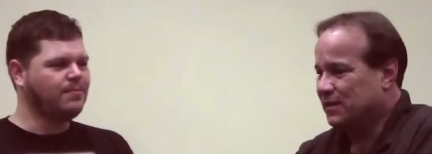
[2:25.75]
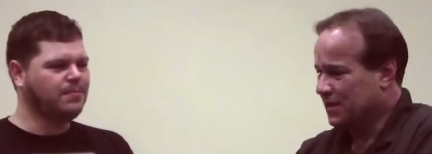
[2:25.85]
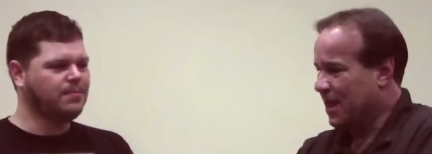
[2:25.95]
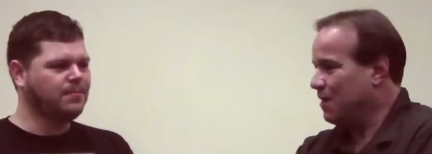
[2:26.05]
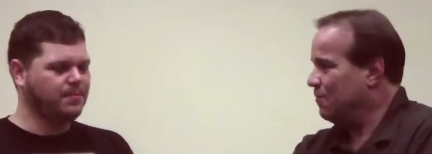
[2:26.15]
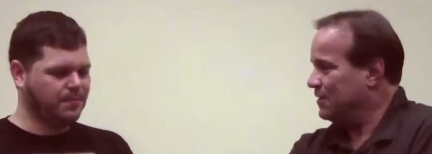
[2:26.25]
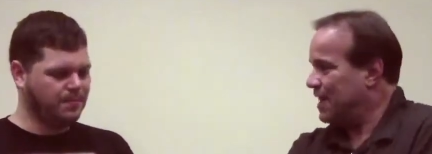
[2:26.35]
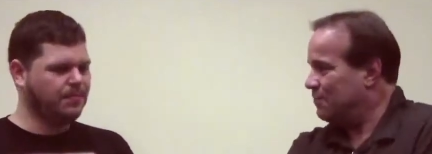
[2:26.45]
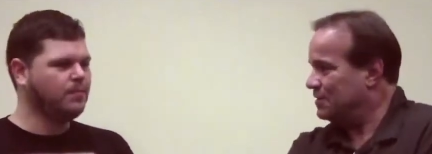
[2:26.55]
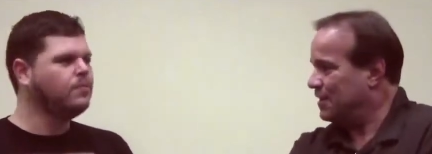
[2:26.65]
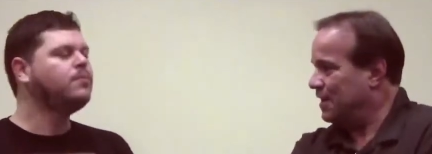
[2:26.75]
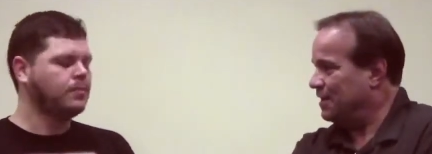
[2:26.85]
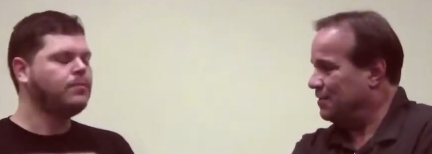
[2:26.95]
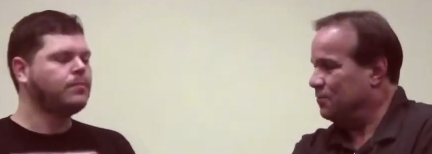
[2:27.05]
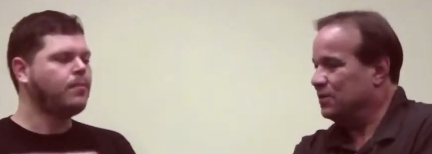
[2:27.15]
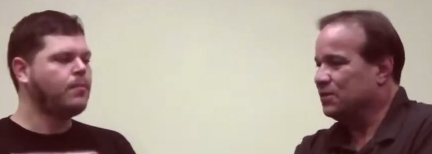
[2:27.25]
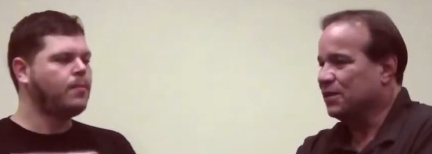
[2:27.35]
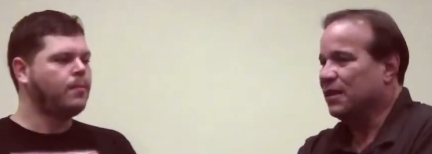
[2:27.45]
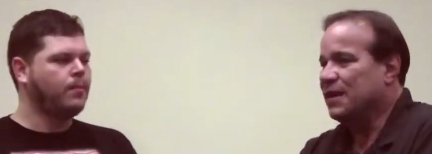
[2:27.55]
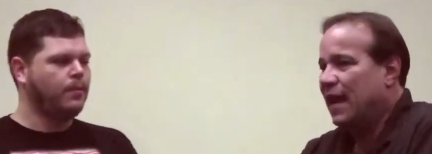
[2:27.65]
Speaker 1: that's kind of what that was like and
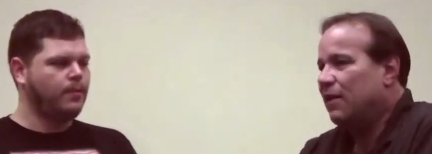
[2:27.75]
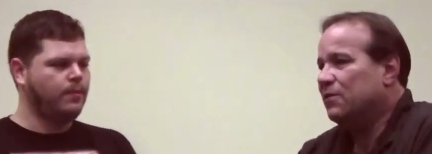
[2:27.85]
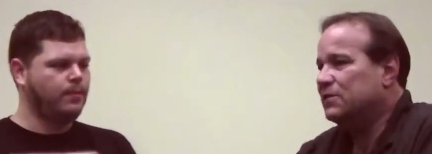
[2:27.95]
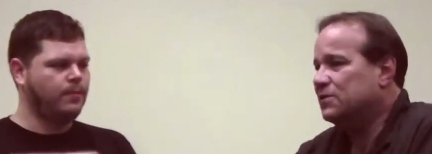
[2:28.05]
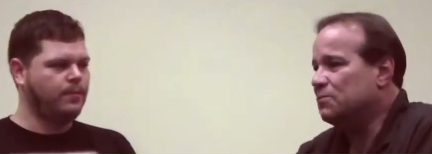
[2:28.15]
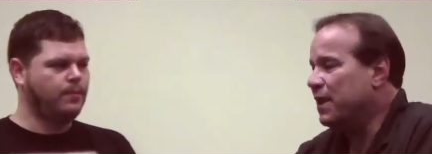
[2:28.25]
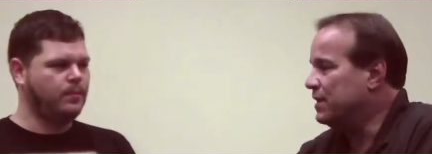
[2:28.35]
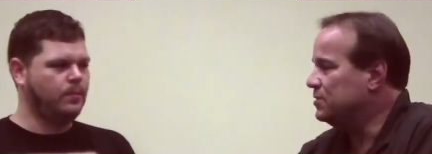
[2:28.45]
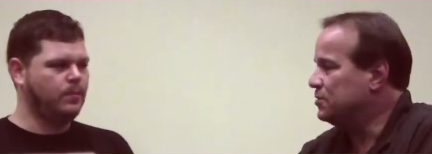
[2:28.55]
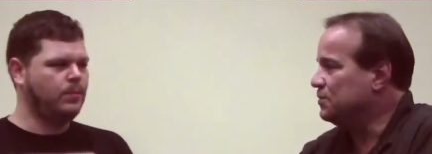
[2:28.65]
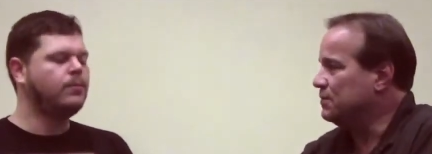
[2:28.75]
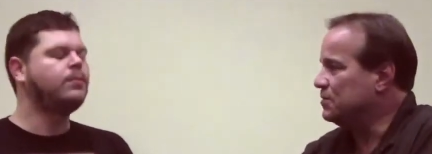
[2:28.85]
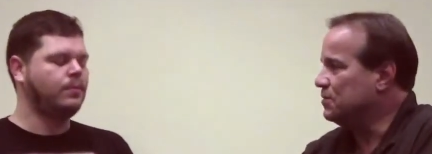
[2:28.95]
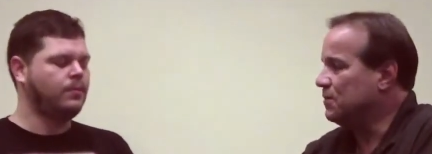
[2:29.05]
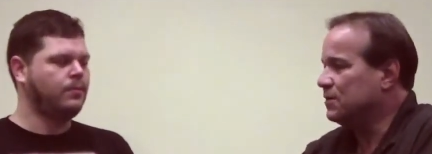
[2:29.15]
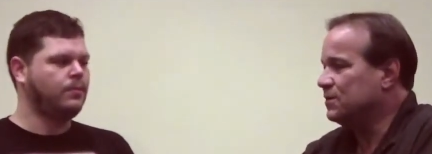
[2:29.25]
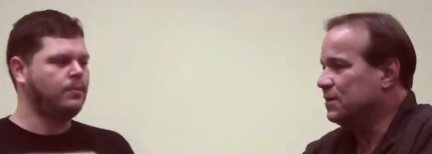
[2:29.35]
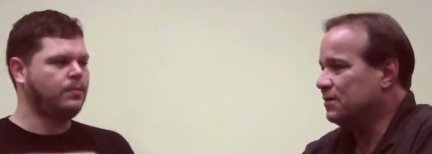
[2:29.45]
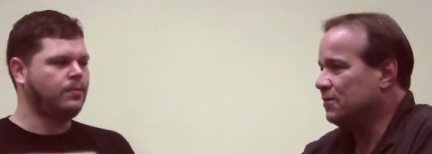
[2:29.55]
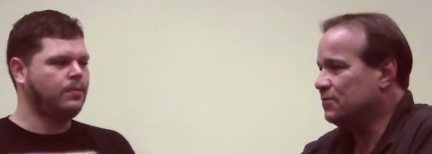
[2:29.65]
originally. And now it's mainstream so much
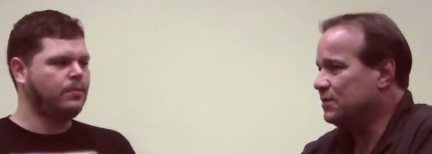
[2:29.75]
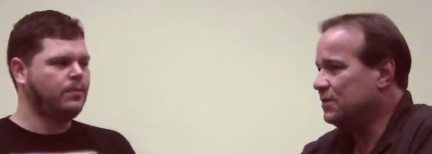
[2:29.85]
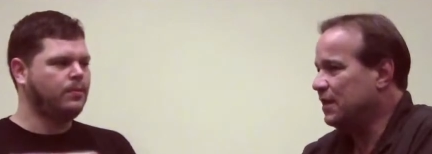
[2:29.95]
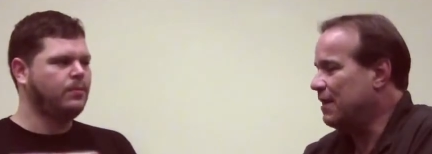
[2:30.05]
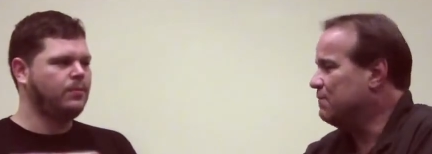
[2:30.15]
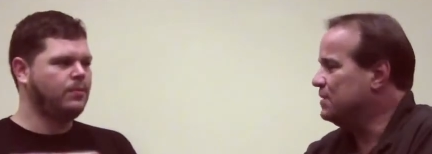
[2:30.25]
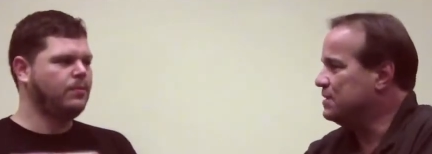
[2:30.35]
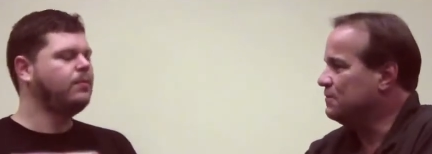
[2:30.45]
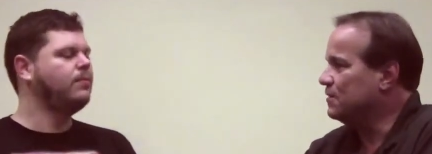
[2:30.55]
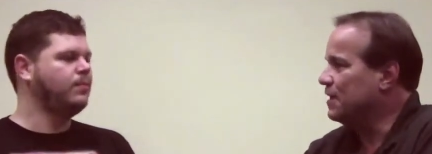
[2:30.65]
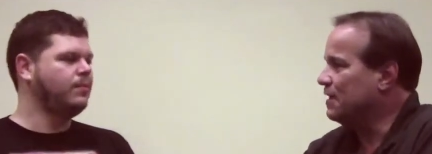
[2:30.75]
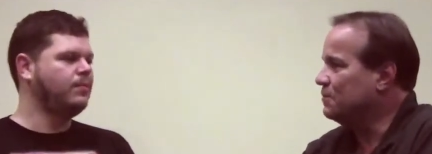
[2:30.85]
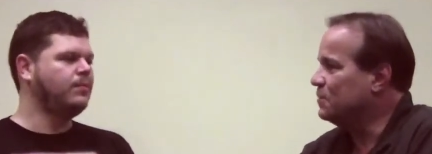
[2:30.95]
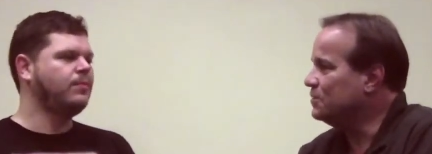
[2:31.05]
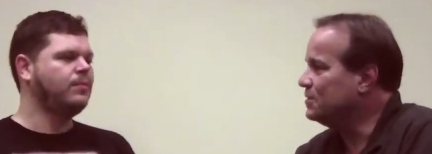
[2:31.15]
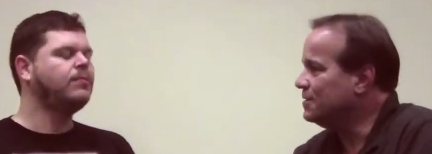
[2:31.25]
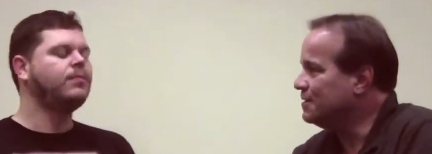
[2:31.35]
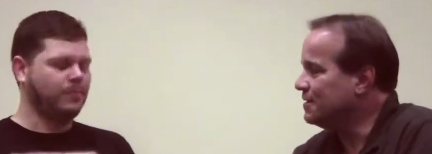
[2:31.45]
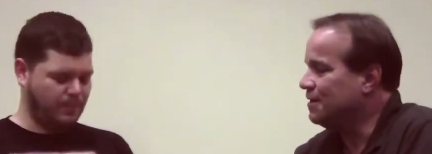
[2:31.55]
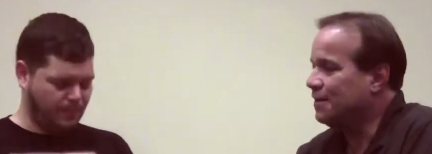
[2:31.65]
that you see every different kind of person
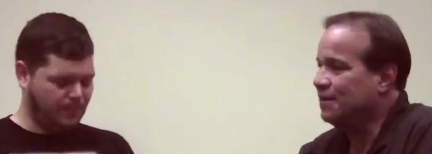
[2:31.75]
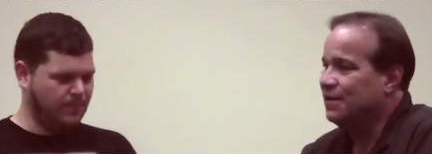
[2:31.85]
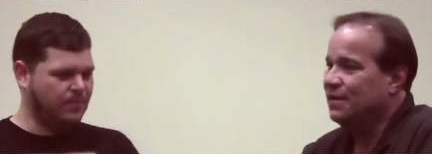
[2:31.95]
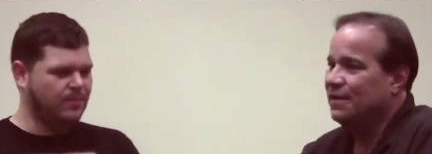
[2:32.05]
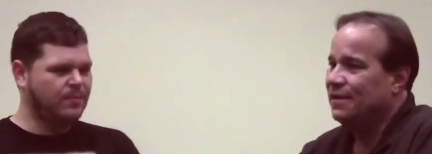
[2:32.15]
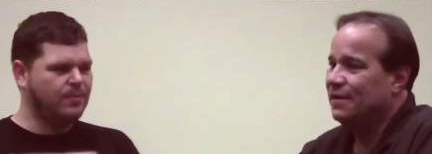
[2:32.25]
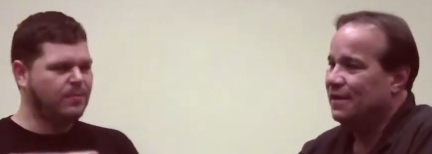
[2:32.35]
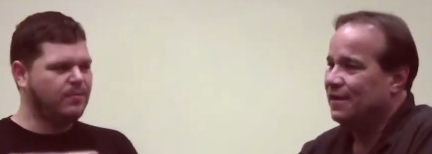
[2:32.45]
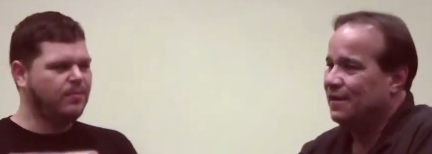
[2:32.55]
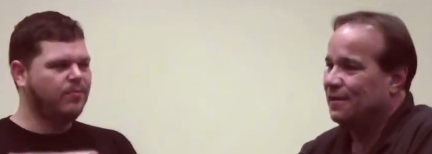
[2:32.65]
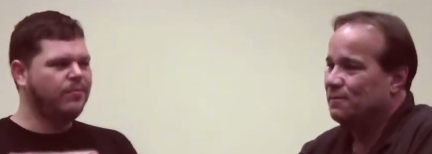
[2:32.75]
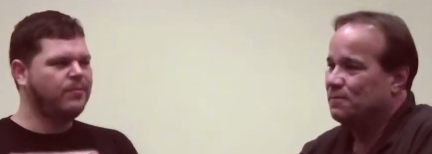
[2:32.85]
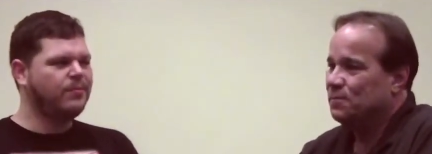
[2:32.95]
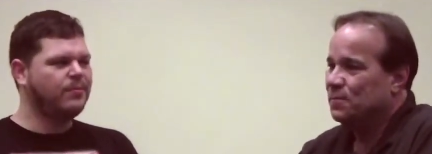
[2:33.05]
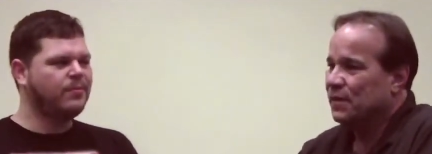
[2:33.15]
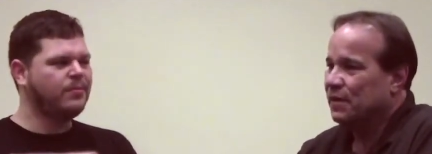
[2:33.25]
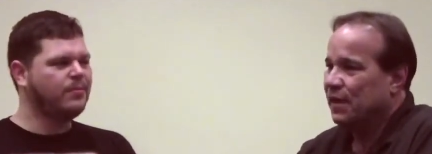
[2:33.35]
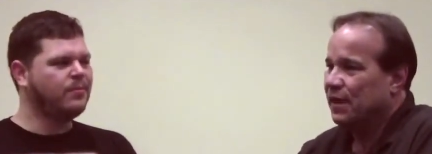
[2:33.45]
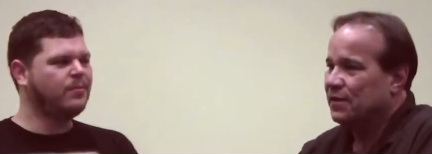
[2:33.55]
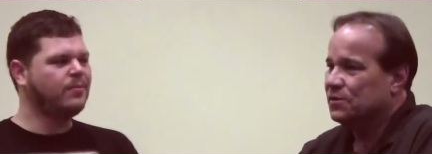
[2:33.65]
at the con. Um,
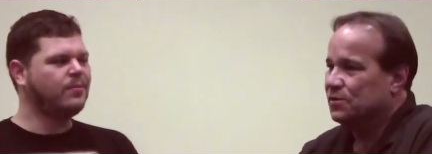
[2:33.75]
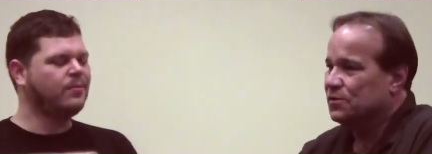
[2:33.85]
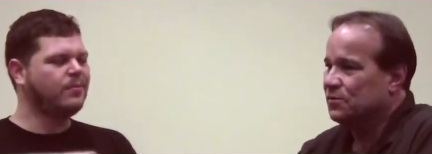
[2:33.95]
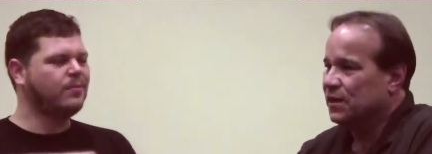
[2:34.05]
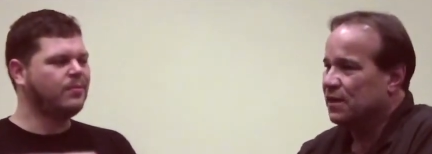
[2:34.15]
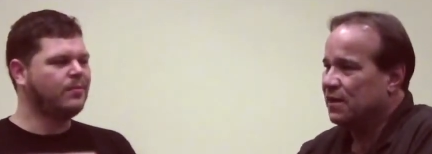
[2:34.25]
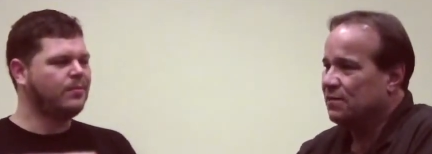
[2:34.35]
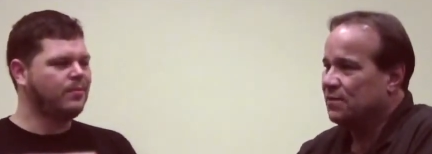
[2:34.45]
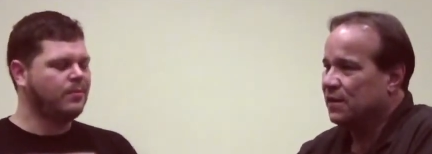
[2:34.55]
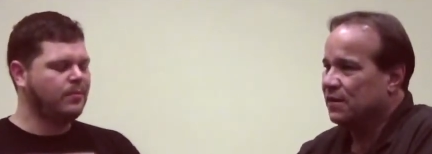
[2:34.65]
and it's also become